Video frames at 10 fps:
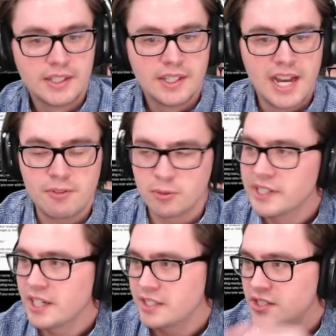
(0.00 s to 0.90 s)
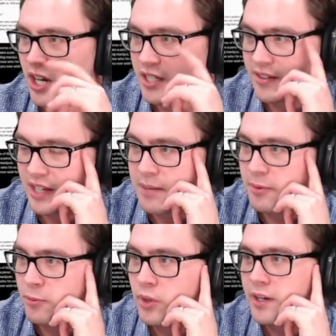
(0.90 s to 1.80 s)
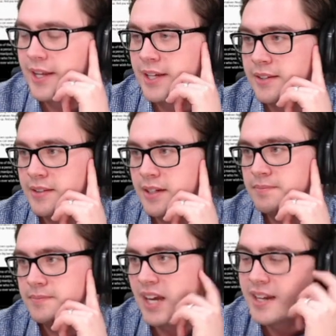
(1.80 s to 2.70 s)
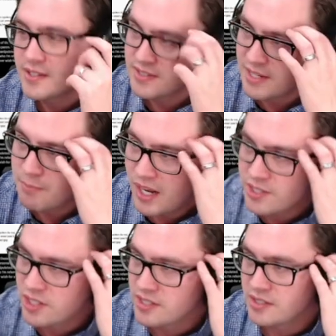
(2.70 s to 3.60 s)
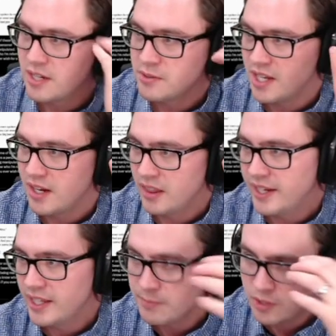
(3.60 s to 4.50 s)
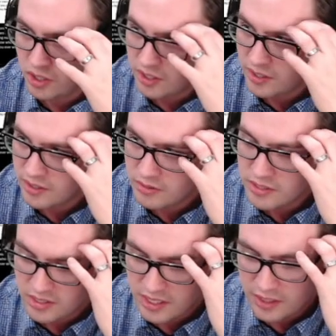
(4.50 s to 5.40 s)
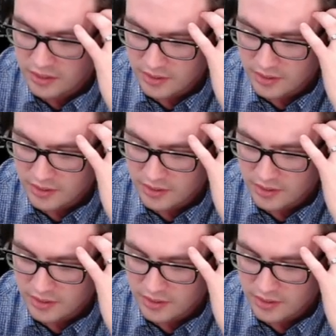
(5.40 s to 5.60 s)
I haven't really got to talk to the guy before, and I didn't say much because I was kind of letting him cook and do his thing.